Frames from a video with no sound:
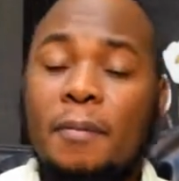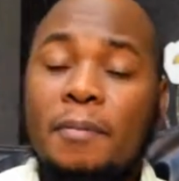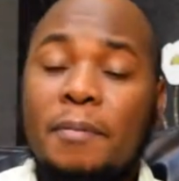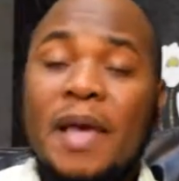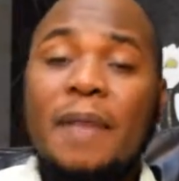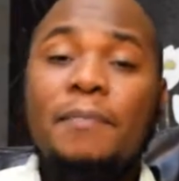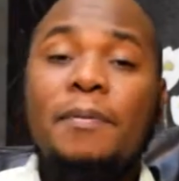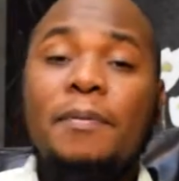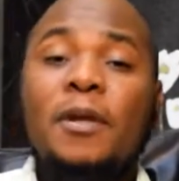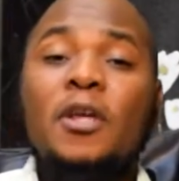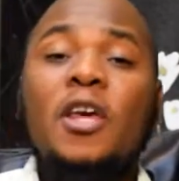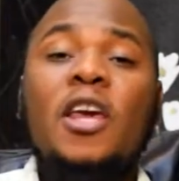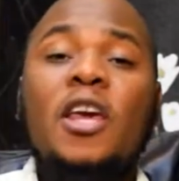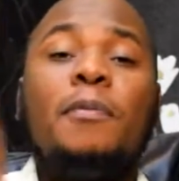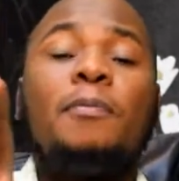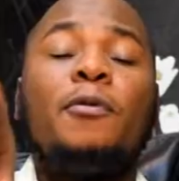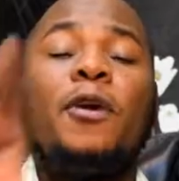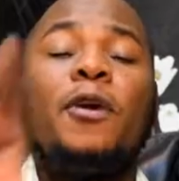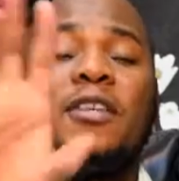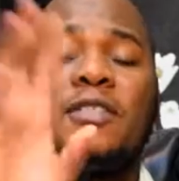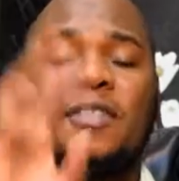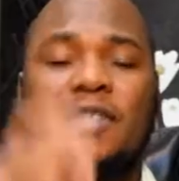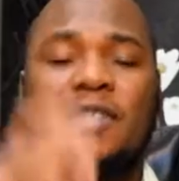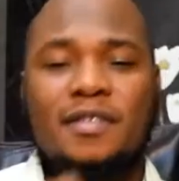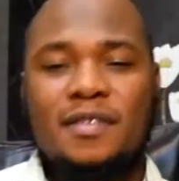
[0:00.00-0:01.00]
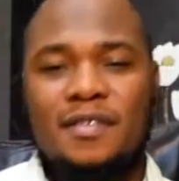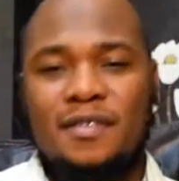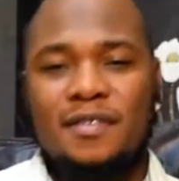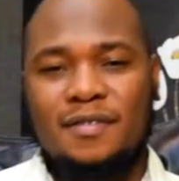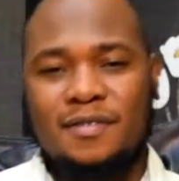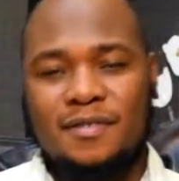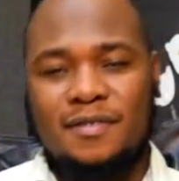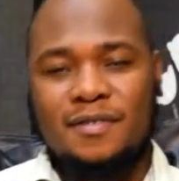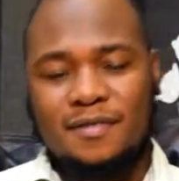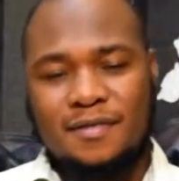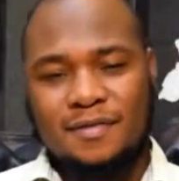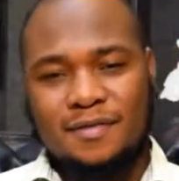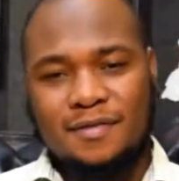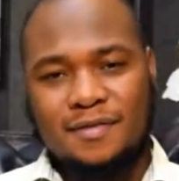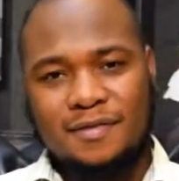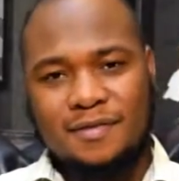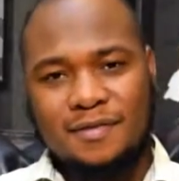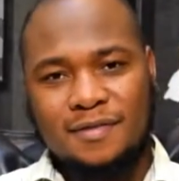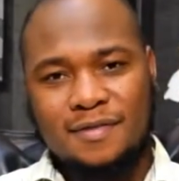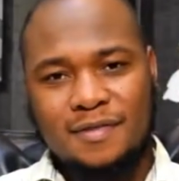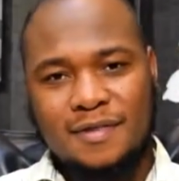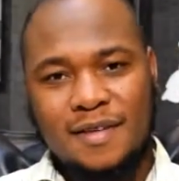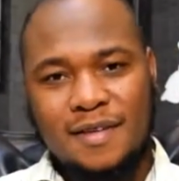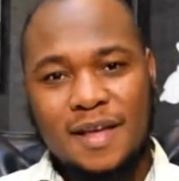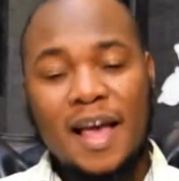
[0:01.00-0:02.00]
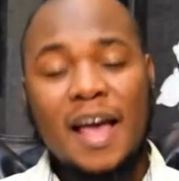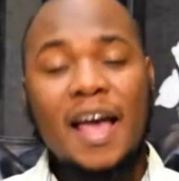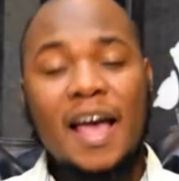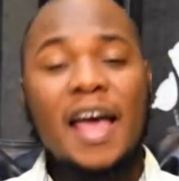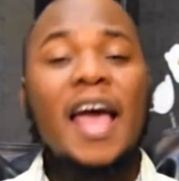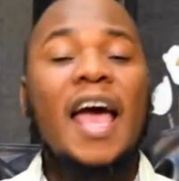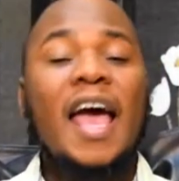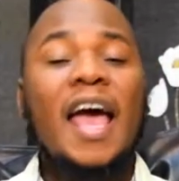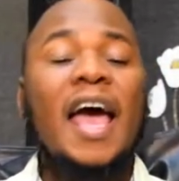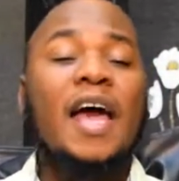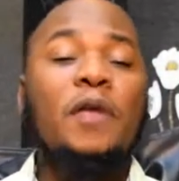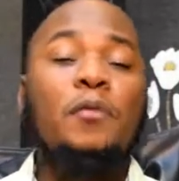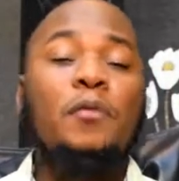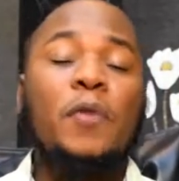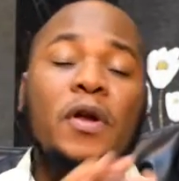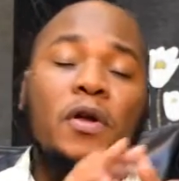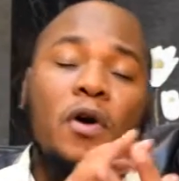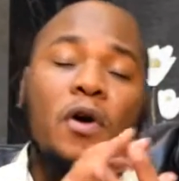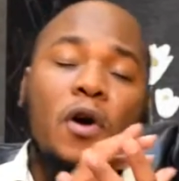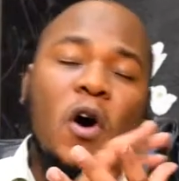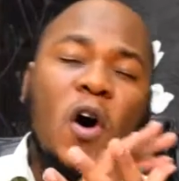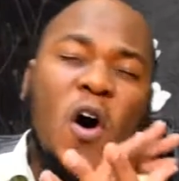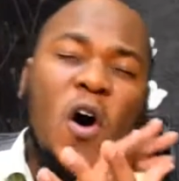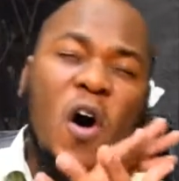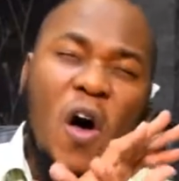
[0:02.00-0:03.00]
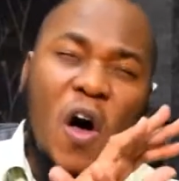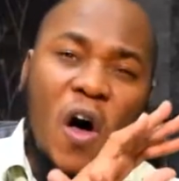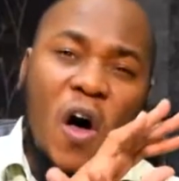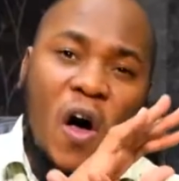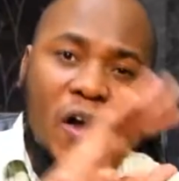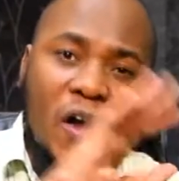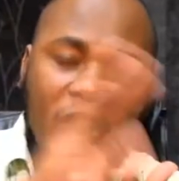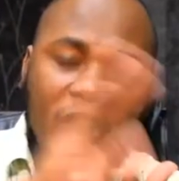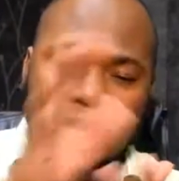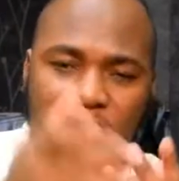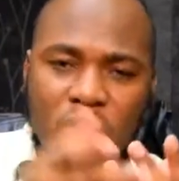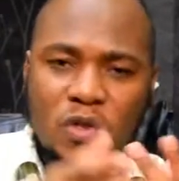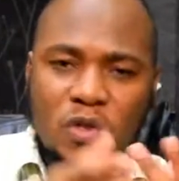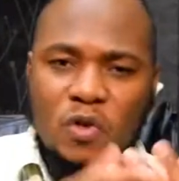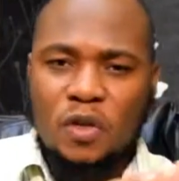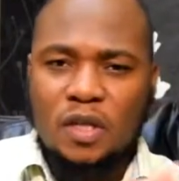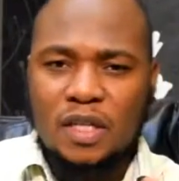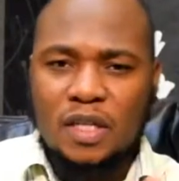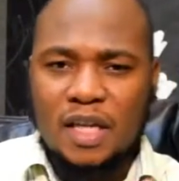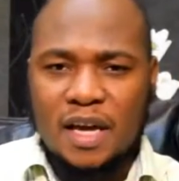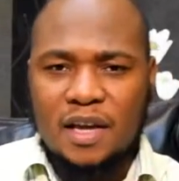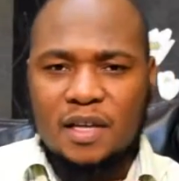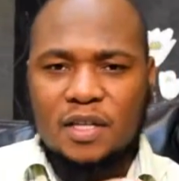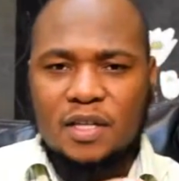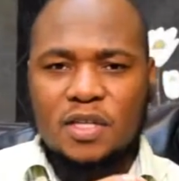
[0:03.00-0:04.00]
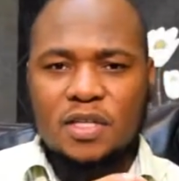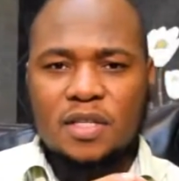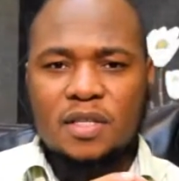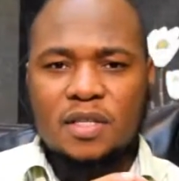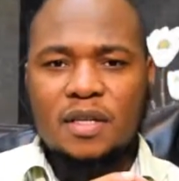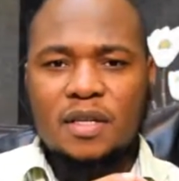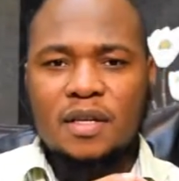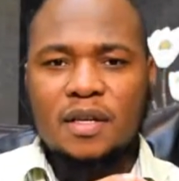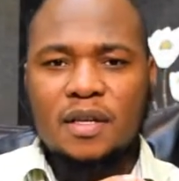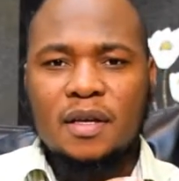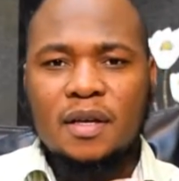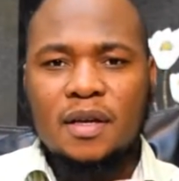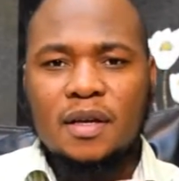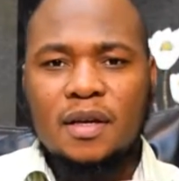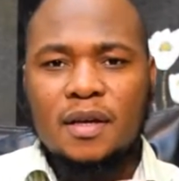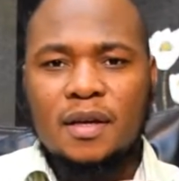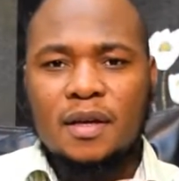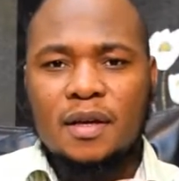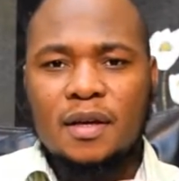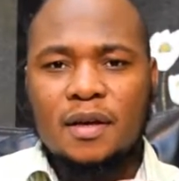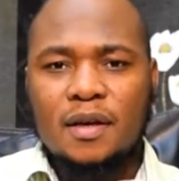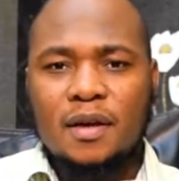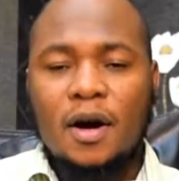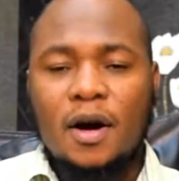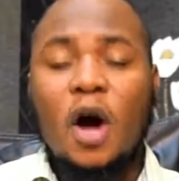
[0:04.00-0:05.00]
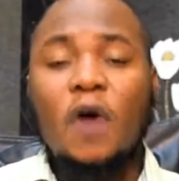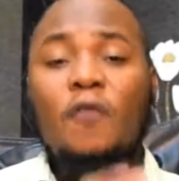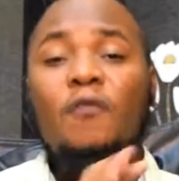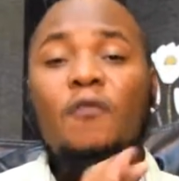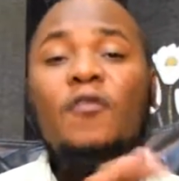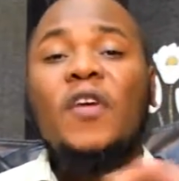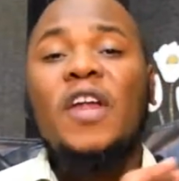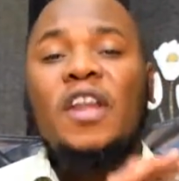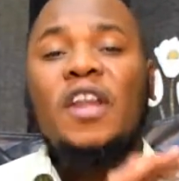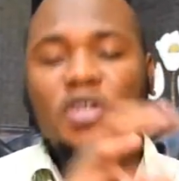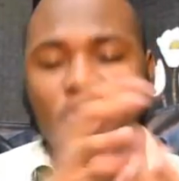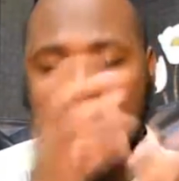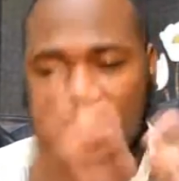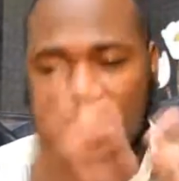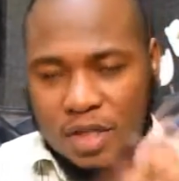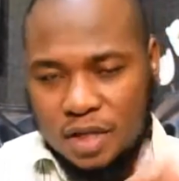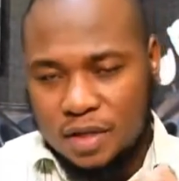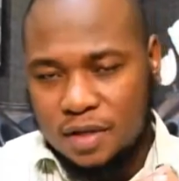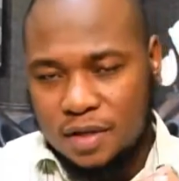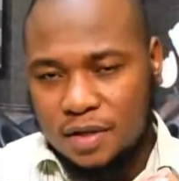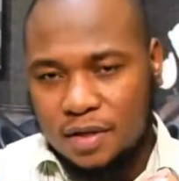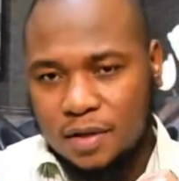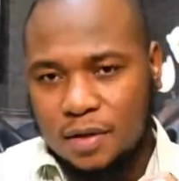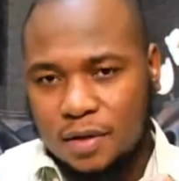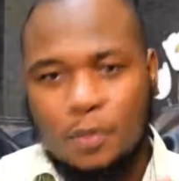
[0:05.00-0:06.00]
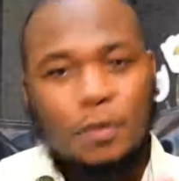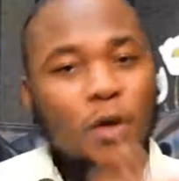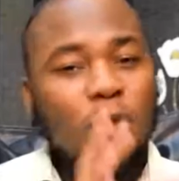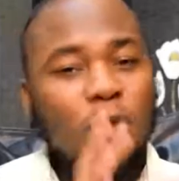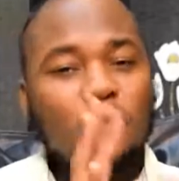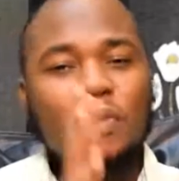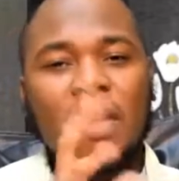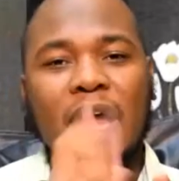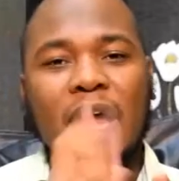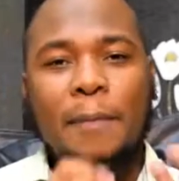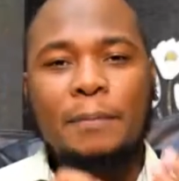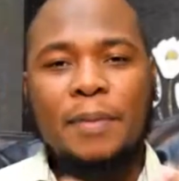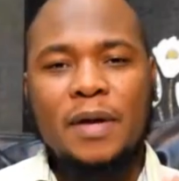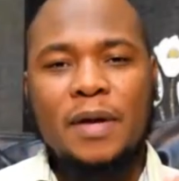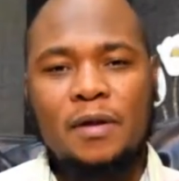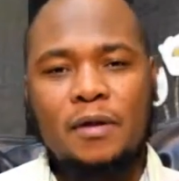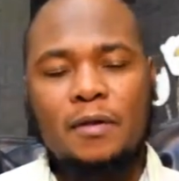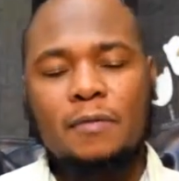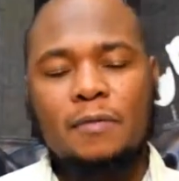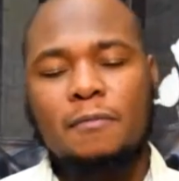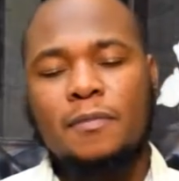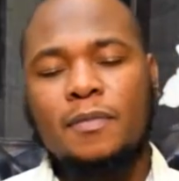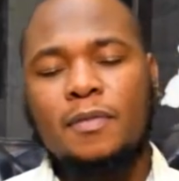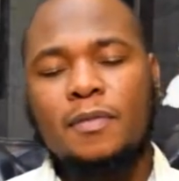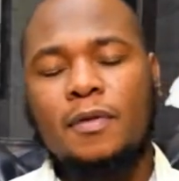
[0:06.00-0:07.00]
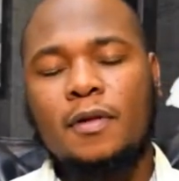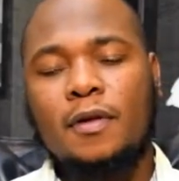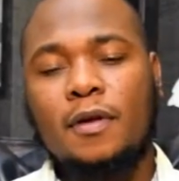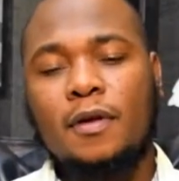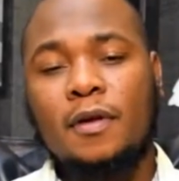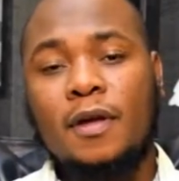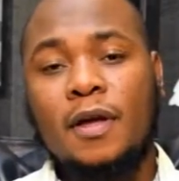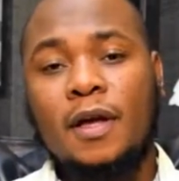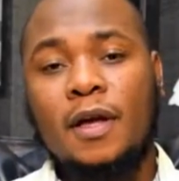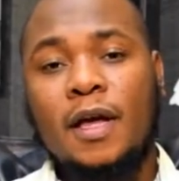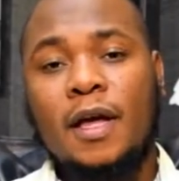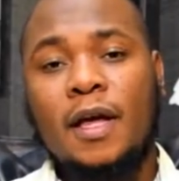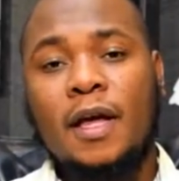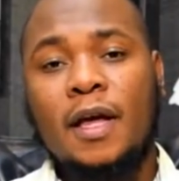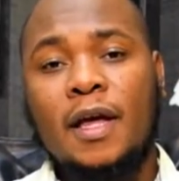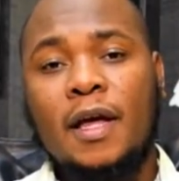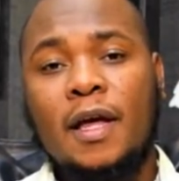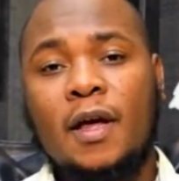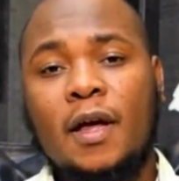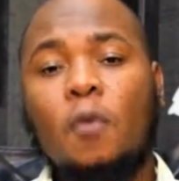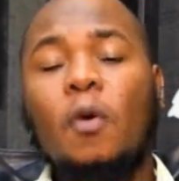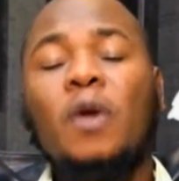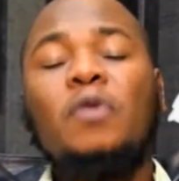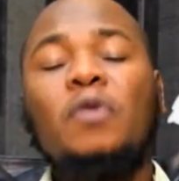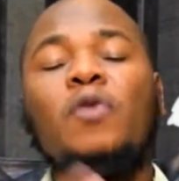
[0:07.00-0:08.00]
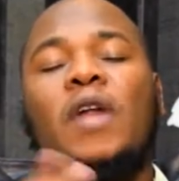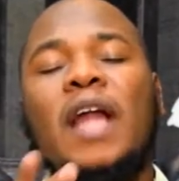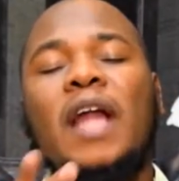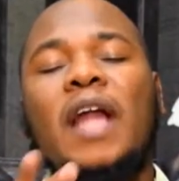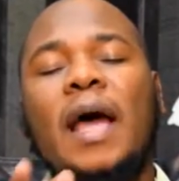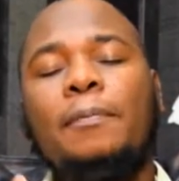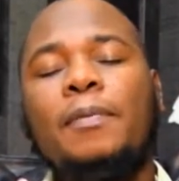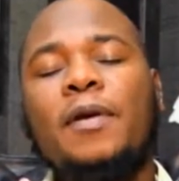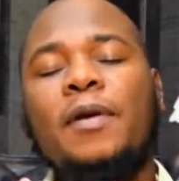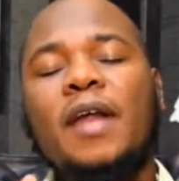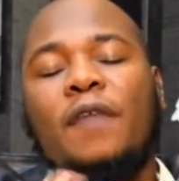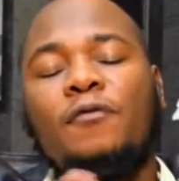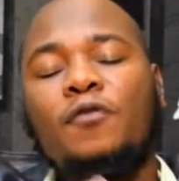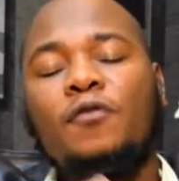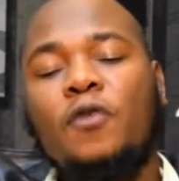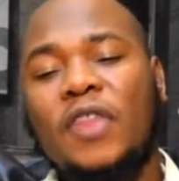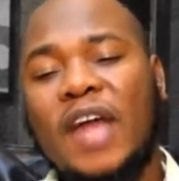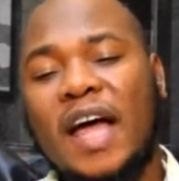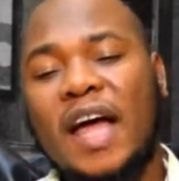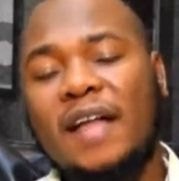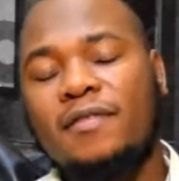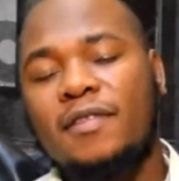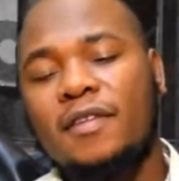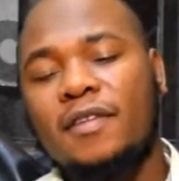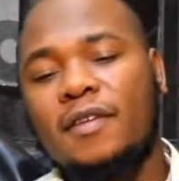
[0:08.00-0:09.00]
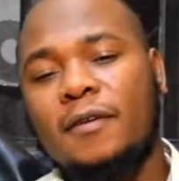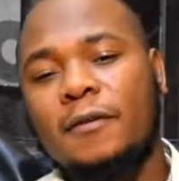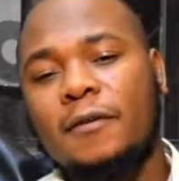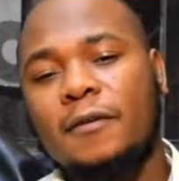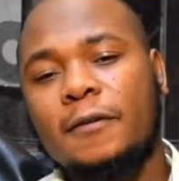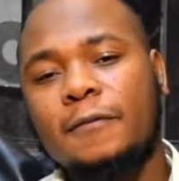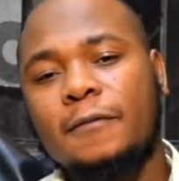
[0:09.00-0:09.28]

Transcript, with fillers: people he oppressed. And when all his good deeds are finished, what will happen? What will happen after that?